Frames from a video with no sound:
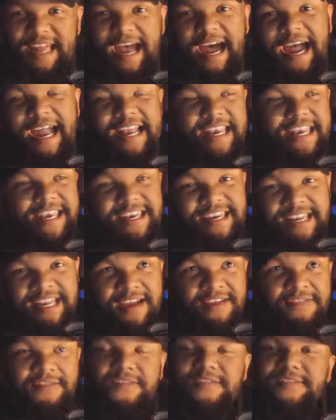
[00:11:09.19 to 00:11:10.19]
I'd
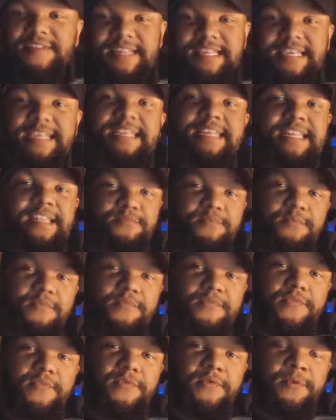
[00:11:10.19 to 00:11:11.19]
never seen this
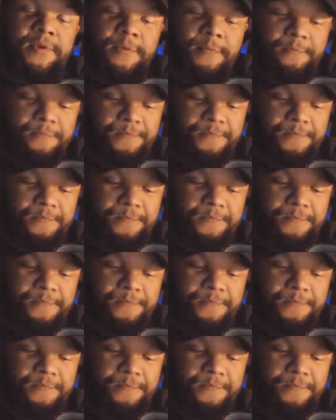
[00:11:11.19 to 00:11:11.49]
before,